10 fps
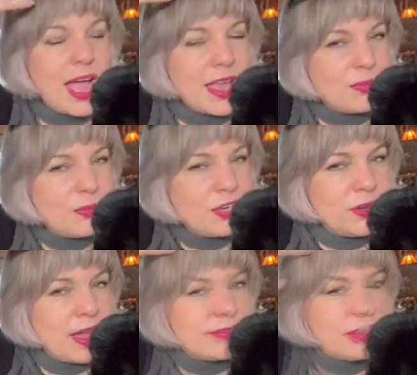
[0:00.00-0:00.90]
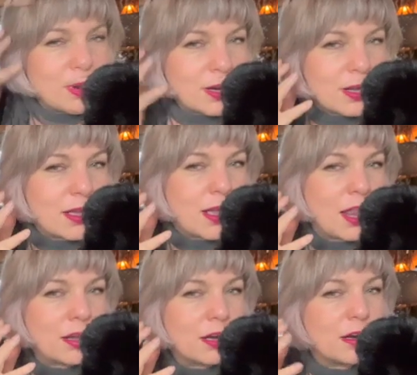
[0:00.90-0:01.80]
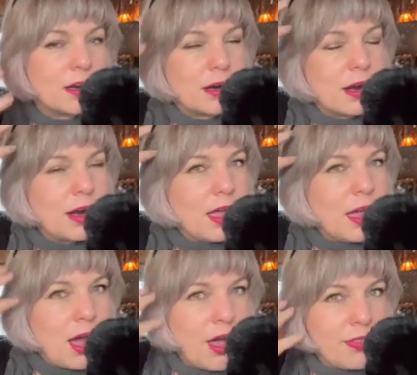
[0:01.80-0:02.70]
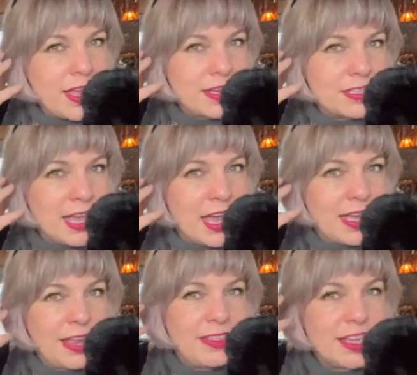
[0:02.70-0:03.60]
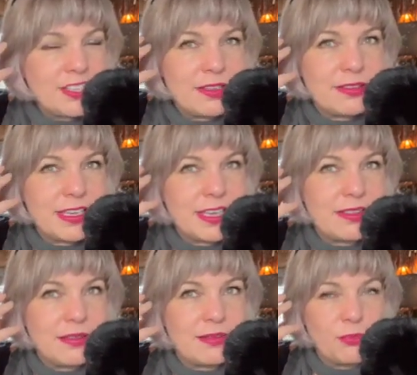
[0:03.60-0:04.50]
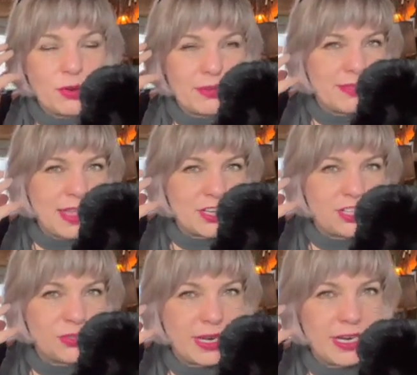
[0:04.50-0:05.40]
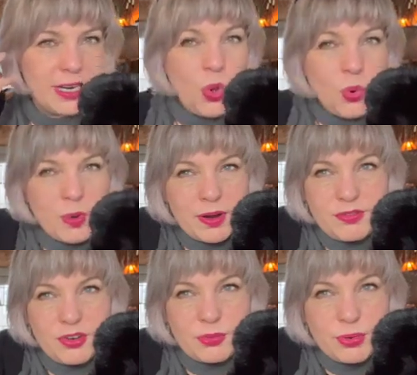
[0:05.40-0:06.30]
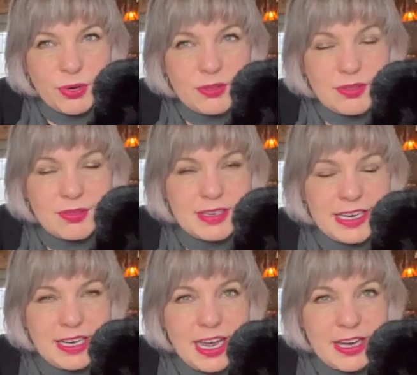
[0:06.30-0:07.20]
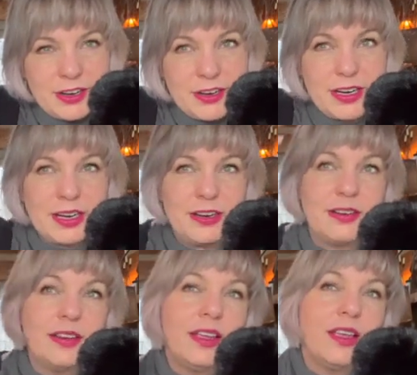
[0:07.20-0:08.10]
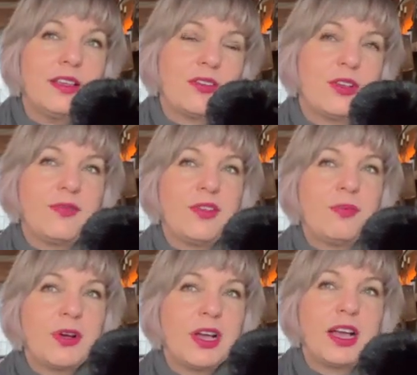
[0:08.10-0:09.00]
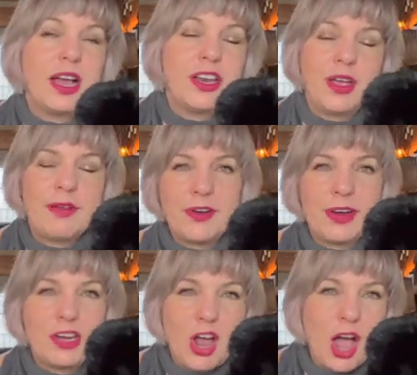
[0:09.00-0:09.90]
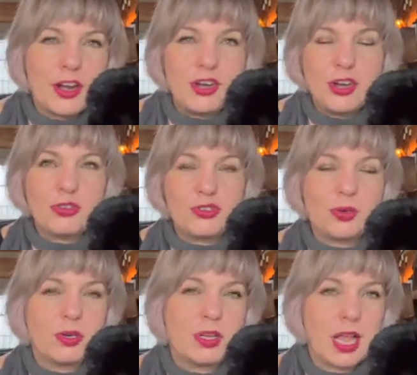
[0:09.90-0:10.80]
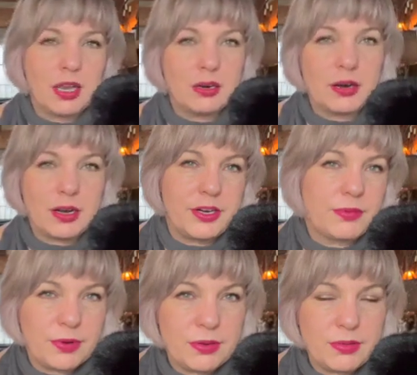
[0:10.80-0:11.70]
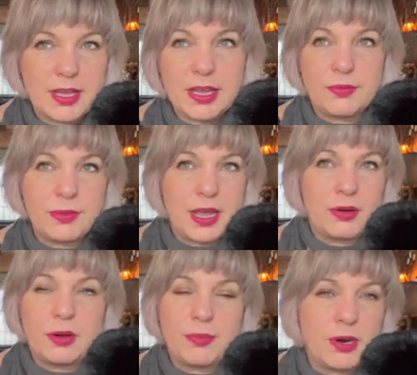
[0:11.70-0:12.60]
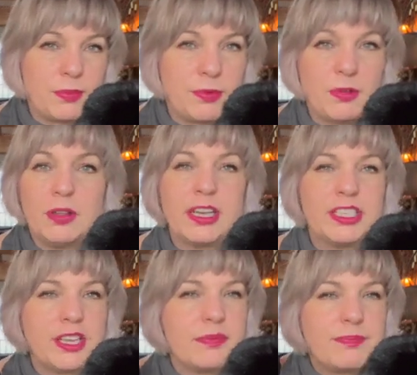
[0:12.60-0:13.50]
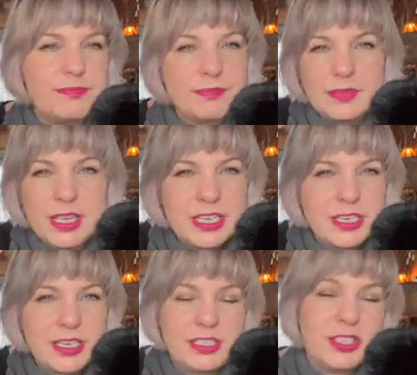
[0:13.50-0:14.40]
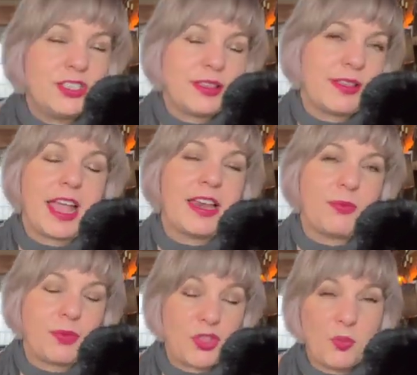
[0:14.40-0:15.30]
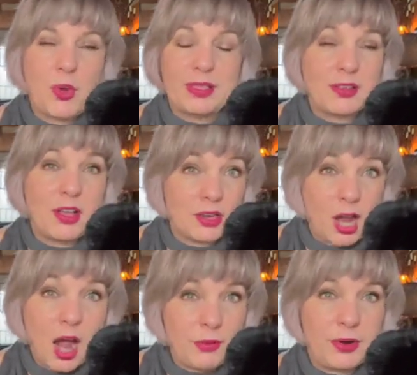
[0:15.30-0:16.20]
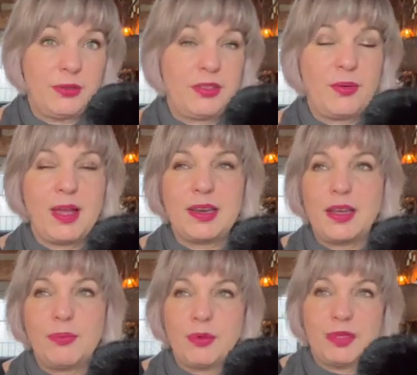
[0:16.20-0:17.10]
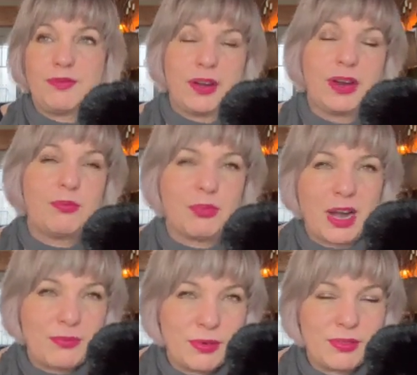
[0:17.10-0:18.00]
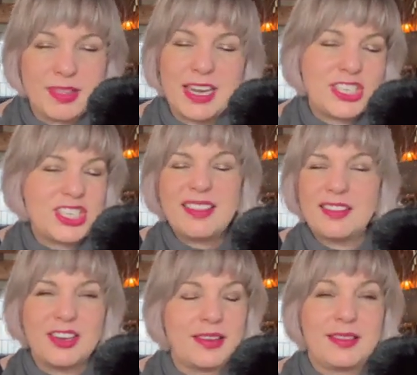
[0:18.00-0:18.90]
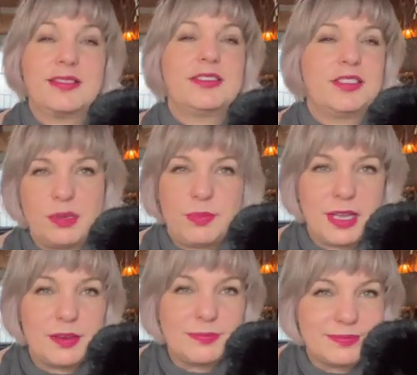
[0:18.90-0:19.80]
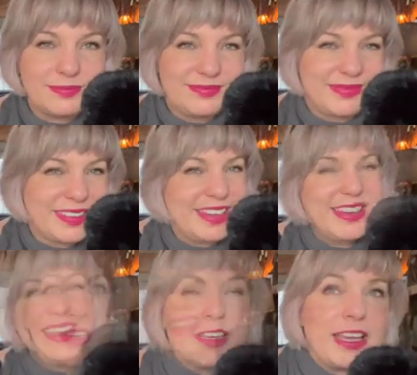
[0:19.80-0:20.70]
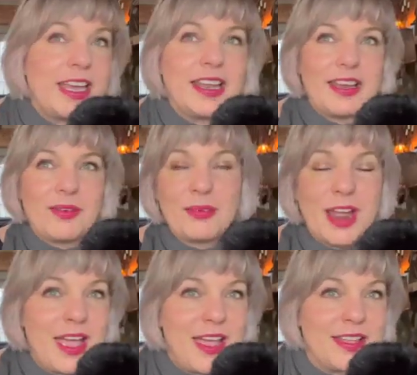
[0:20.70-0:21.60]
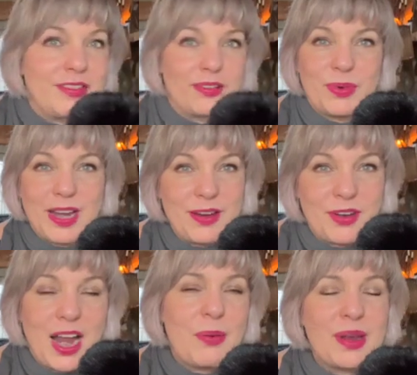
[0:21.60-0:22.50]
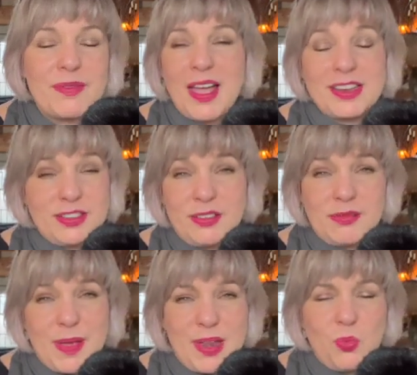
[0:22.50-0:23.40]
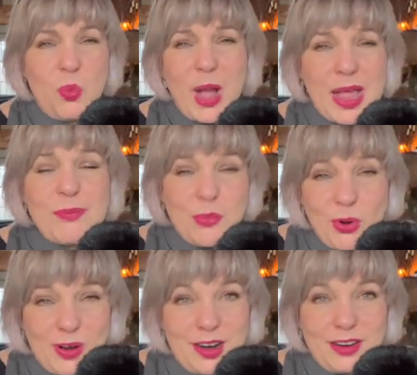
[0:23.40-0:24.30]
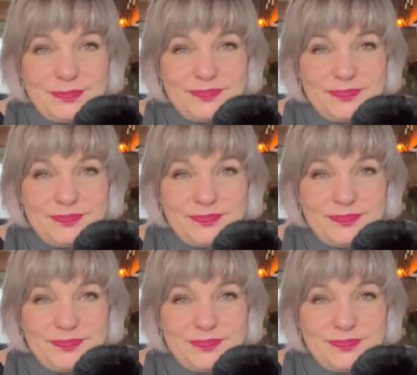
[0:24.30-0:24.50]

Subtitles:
when you have dark color on that dye, and that just gets more saturated, whereas your roots stay lighter. And so if you put a very non-neutral color on your roots, like a red or a purple, you just end up with what's called hot roots. You end up with very bright roots, and it just looks stupid. In order to get like reds or whatever, I would have had to spend way more